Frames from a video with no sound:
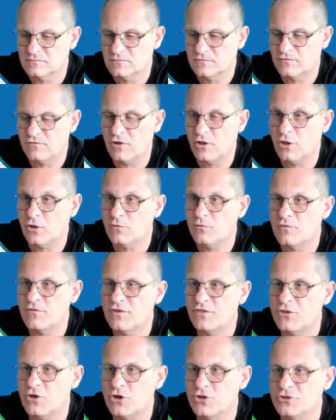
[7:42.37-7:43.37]
followed with a
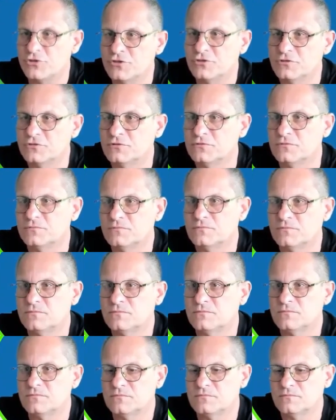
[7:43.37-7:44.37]
dot.
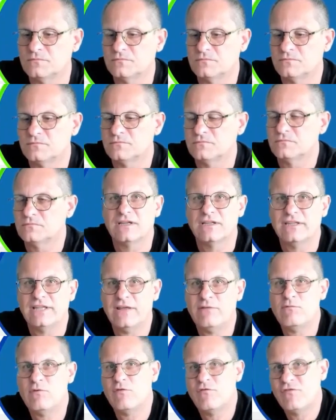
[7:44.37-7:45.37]

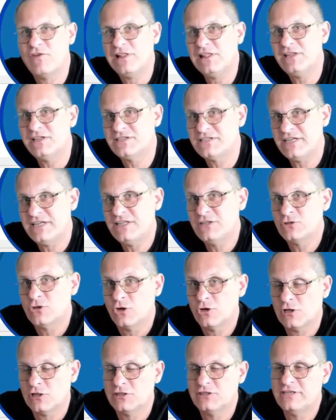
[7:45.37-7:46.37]
Then we fill this
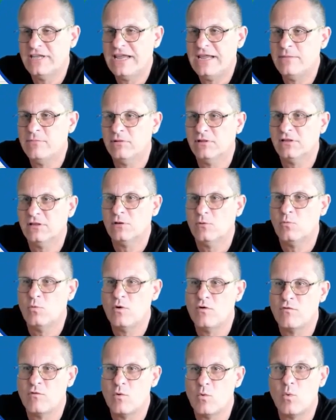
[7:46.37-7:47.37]
internal table
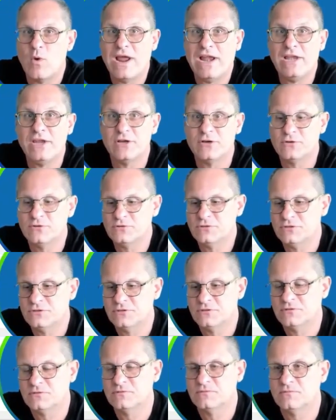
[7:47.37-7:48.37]
with values.
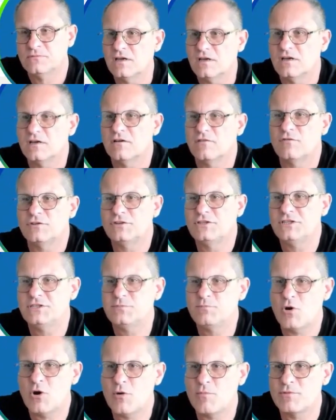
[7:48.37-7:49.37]
For this
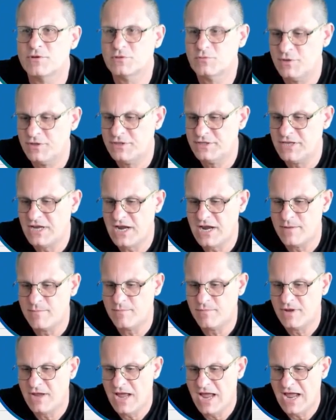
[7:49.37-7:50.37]
purpose, we type
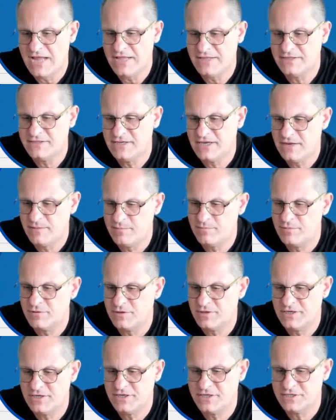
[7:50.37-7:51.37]

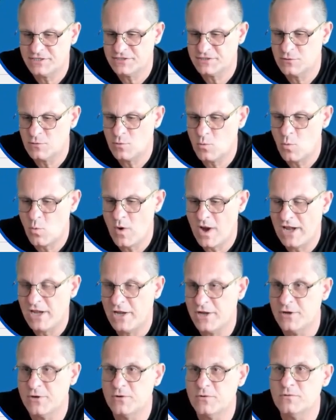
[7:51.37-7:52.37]
itab is
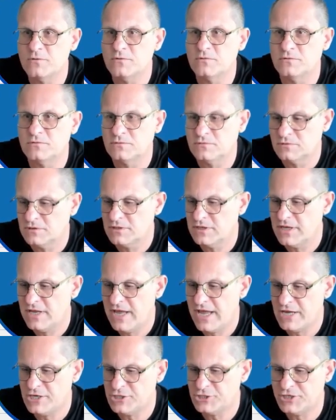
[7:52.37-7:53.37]
value
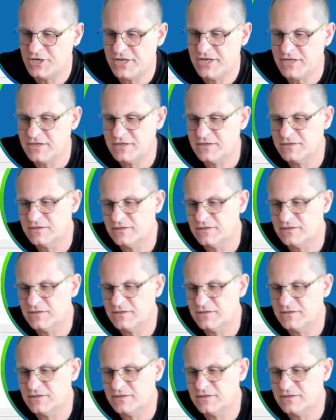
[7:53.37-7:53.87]
hashtag.